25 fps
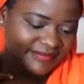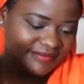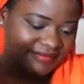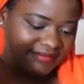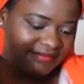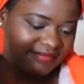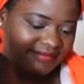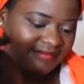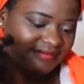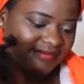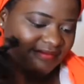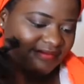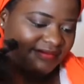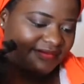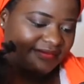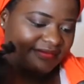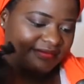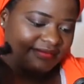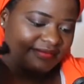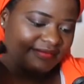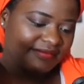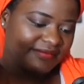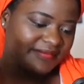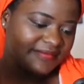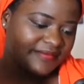
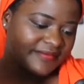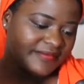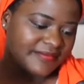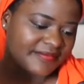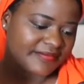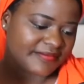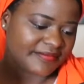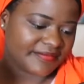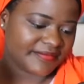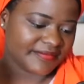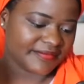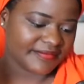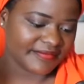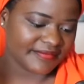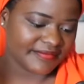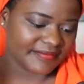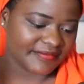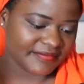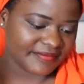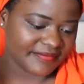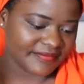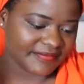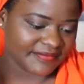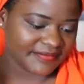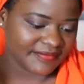
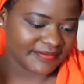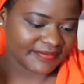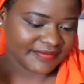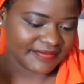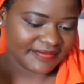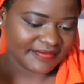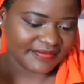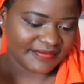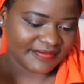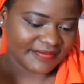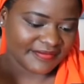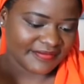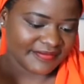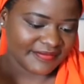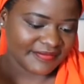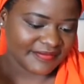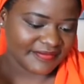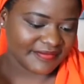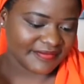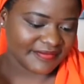[no speech]